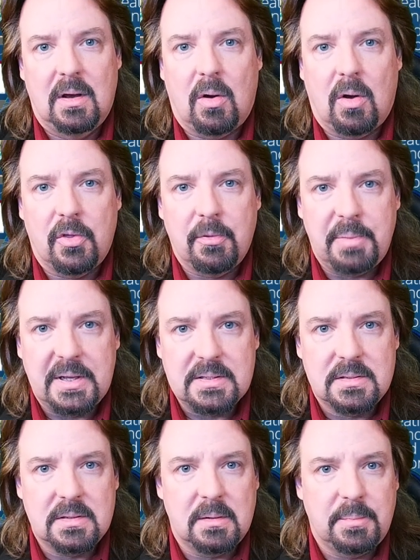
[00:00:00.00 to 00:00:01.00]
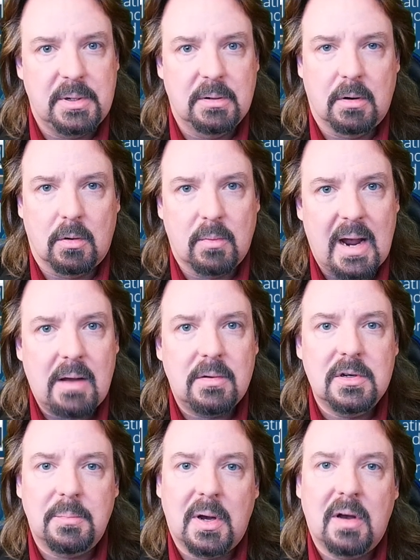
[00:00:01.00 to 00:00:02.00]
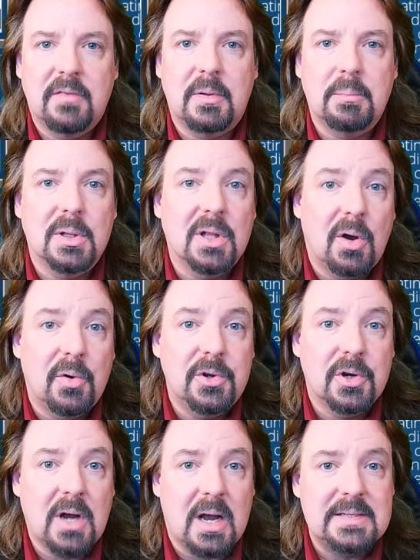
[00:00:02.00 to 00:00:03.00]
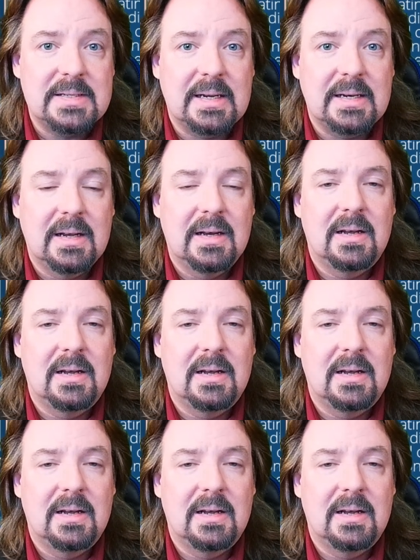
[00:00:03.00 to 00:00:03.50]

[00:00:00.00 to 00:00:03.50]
all the bits that appear around, above, and below your content